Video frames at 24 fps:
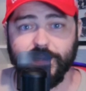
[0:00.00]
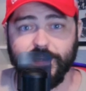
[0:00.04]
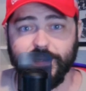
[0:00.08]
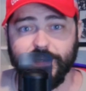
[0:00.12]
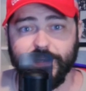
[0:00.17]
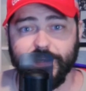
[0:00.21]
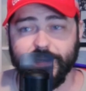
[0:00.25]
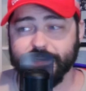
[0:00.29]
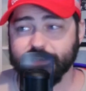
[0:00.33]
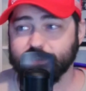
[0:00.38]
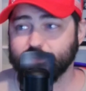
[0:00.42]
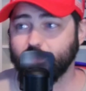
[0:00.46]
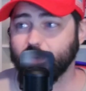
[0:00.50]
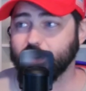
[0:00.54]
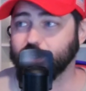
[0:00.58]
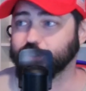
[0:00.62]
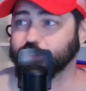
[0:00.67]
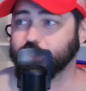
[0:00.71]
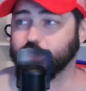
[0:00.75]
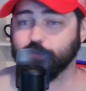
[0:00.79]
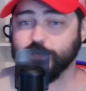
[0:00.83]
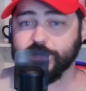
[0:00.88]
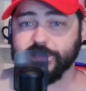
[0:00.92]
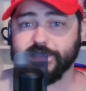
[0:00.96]

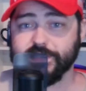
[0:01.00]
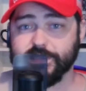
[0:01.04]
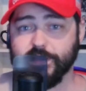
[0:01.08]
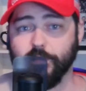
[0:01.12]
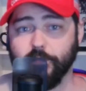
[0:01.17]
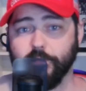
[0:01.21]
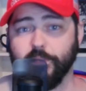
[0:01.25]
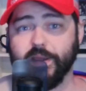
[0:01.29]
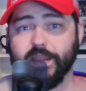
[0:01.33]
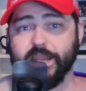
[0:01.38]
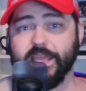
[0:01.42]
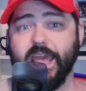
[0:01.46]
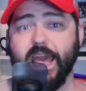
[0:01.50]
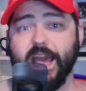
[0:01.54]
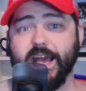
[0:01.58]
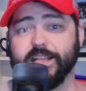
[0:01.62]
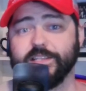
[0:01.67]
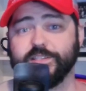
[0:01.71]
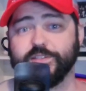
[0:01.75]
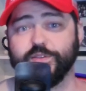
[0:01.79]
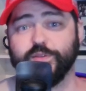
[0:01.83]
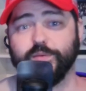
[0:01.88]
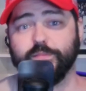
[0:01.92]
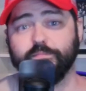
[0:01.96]
especially when somebody
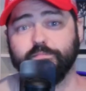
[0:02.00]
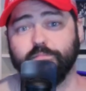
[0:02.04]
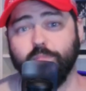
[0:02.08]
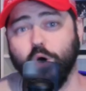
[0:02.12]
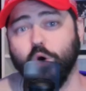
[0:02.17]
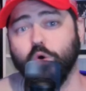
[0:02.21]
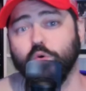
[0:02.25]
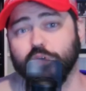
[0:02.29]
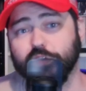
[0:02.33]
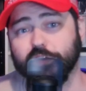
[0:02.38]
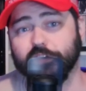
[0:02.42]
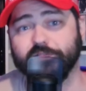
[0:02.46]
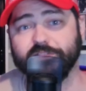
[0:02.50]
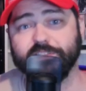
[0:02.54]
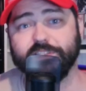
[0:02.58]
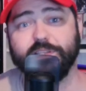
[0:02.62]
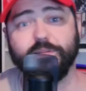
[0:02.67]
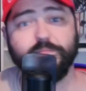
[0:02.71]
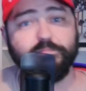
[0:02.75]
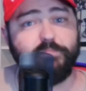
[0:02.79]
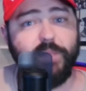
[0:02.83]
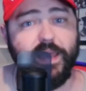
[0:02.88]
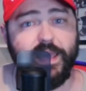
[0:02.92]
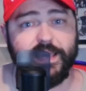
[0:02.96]
has the motives
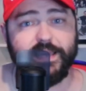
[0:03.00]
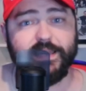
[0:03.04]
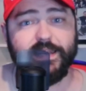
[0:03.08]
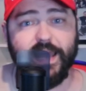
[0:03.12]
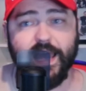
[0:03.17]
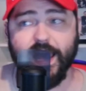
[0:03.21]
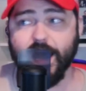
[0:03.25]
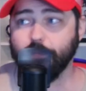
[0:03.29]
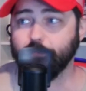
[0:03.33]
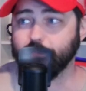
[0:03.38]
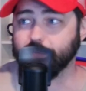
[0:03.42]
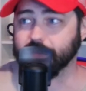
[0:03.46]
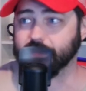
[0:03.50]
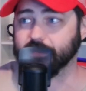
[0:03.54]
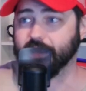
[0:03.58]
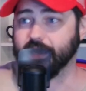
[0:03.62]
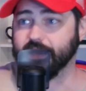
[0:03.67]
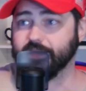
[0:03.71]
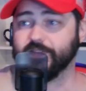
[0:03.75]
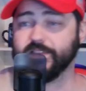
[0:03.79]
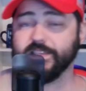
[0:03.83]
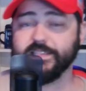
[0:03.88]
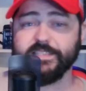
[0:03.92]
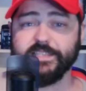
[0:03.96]
to make it happen.
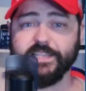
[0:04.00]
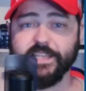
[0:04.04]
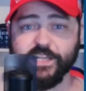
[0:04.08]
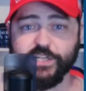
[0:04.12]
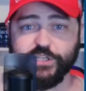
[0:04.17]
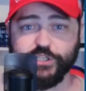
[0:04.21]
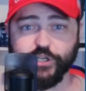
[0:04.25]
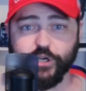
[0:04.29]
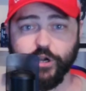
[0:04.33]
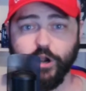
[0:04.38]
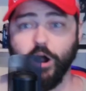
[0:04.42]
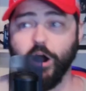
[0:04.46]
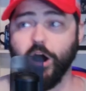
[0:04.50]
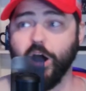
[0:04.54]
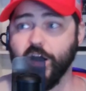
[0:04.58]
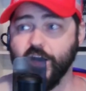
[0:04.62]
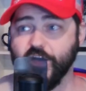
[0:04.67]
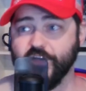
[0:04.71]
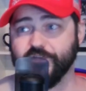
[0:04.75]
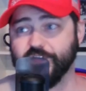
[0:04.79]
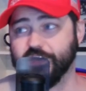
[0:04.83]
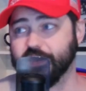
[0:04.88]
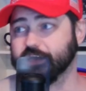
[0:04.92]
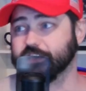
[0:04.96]
Like this teacher
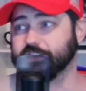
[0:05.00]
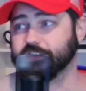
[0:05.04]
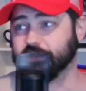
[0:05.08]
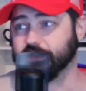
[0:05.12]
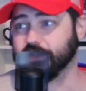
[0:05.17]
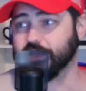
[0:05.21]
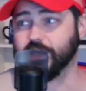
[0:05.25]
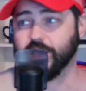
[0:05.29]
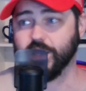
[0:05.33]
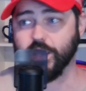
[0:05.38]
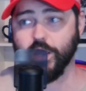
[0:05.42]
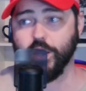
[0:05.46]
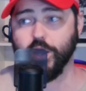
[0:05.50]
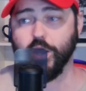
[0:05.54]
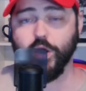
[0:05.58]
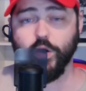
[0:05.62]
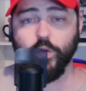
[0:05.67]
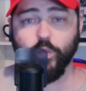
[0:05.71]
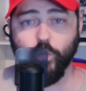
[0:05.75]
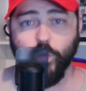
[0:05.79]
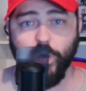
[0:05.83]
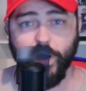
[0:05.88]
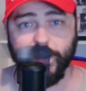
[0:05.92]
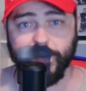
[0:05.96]
obviously
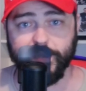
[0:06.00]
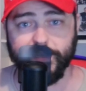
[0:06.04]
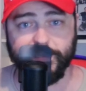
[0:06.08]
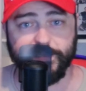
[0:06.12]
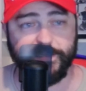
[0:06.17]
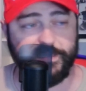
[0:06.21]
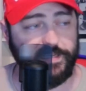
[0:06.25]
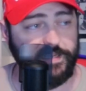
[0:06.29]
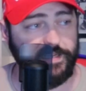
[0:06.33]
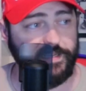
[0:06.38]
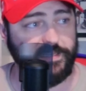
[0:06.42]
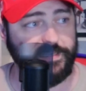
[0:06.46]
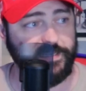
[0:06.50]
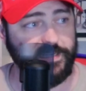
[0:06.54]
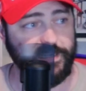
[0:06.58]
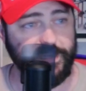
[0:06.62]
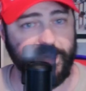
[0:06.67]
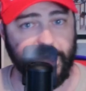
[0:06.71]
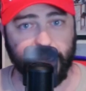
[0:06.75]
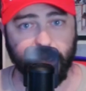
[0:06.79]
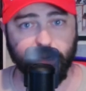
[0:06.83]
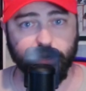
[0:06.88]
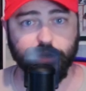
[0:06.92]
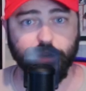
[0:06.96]
wanted to
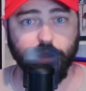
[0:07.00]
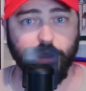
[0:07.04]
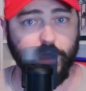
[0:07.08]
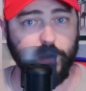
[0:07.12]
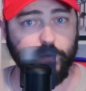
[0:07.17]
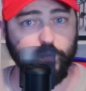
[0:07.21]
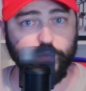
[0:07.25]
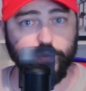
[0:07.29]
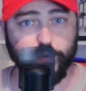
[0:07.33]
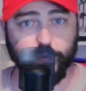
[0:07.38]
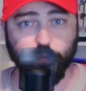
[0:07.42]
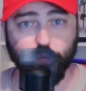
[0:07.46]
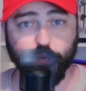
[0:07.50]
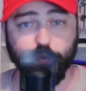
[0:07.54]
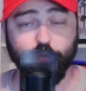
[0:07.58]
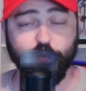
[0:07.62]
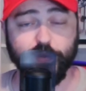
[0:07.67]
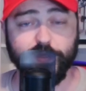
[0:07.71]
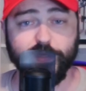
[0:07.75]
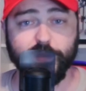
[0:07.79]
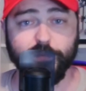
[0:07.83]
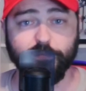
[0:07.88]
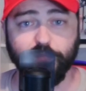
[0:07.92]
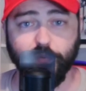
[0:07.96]
get it on
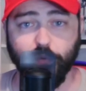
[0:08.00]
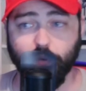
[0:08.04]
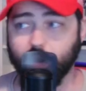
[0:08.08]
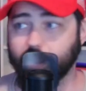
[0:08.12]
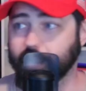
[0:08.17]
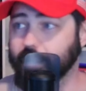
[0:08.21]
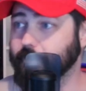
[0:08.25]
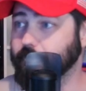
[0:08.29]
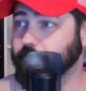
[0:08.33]
with the boy.